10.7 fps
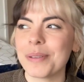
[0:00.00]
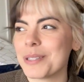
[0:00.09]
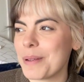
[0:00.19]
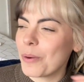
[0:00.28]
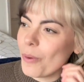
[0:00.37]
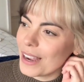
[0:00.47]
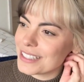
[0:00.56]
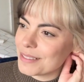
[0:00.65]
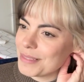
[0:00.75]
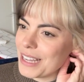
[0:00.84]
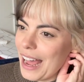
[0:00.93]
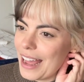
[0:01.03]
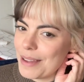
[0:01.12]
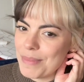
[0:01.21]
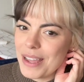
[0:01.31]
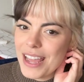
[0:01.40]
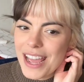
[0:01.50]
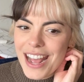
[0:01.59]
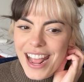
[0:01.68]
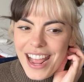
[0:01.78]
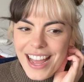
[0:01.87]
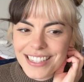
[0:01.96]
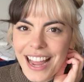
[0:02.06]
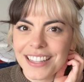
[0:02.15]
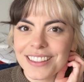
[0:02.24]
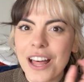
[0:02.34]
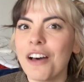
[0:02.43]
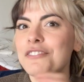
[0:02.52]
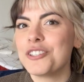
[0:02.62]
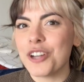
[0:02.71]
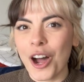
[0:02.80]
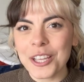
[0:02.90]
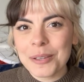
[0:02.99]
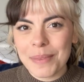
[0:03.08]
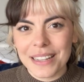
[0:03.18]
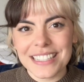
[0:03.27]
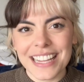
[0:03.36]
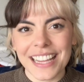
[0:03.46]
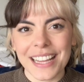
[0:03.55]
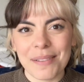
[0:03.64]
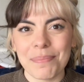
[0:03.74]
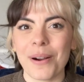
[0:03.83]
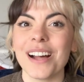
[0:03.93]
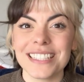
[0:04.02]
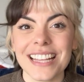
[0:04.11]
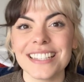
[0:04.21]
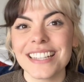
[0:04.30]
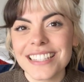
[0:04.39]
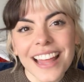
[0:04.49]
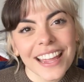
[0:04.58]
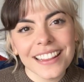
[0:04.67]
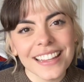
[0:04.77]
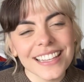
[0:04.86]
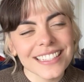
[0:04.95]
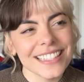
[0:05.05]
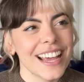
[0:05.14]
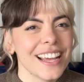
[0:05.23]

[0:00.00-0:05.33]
It's been quite some time, and I love documenting processes like this.